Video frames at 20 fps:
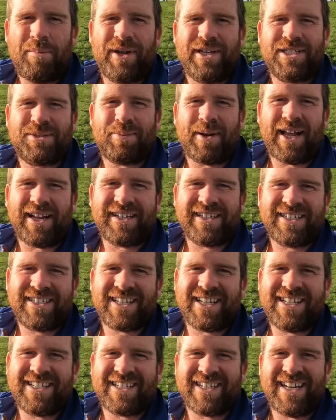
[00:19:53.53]
means planting
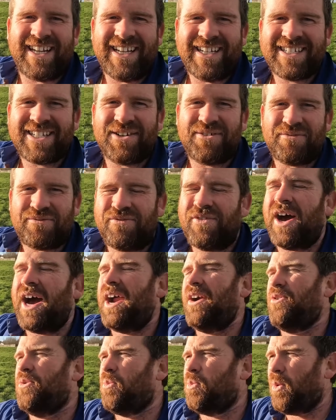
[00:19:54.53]
season isn't
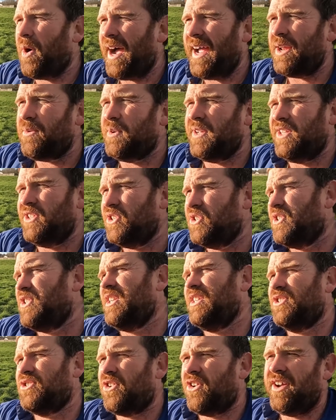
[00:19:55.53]
far away. We
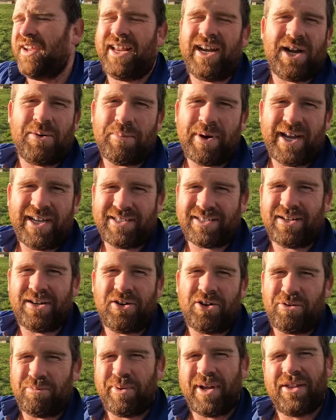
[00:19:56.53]
usually try and get our maize in
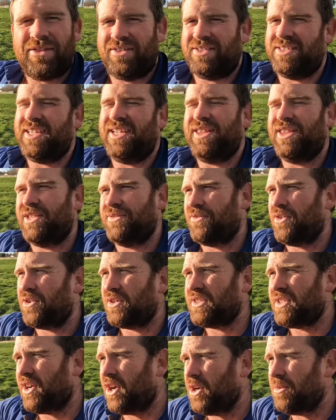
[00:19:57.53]
on about the 10th of
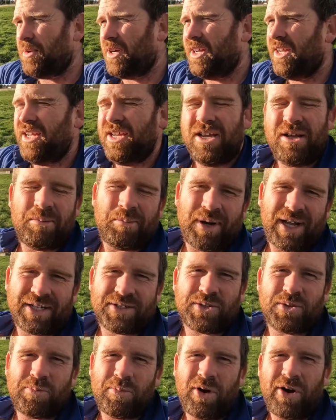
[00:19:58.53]
October, plus
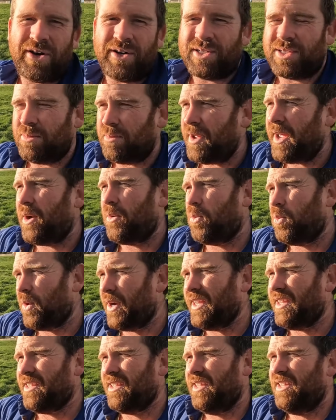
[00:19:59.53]
or minus about a
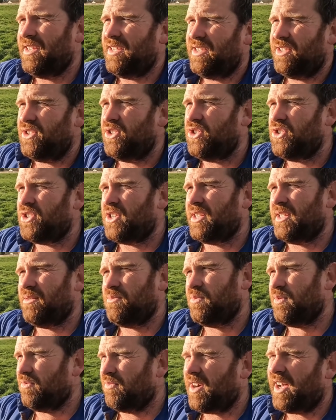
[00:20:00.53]
week. Usually
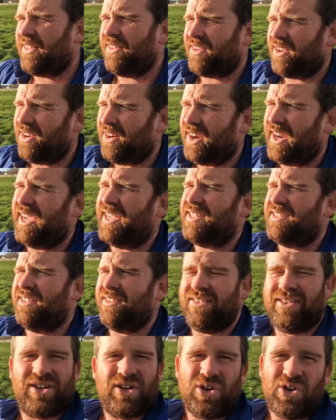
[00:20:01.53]
would rather go later
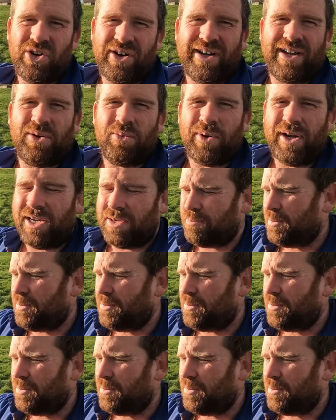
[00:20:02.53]
than earlier week,